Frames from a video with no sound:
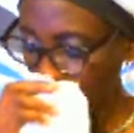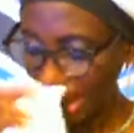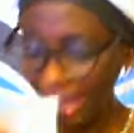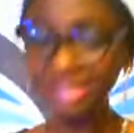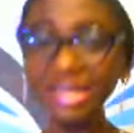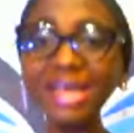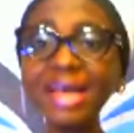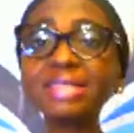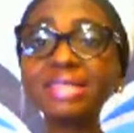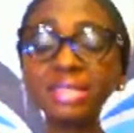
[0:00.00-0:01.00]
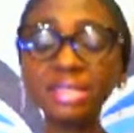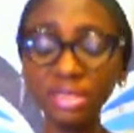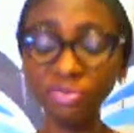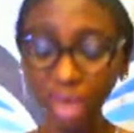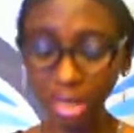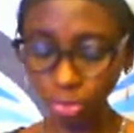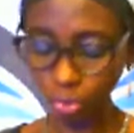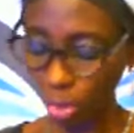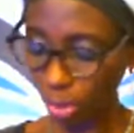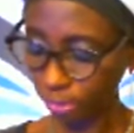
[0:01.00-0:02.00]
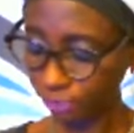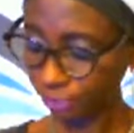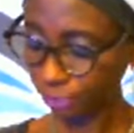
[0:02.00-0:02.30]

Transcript: Isaiah 60, verse 1.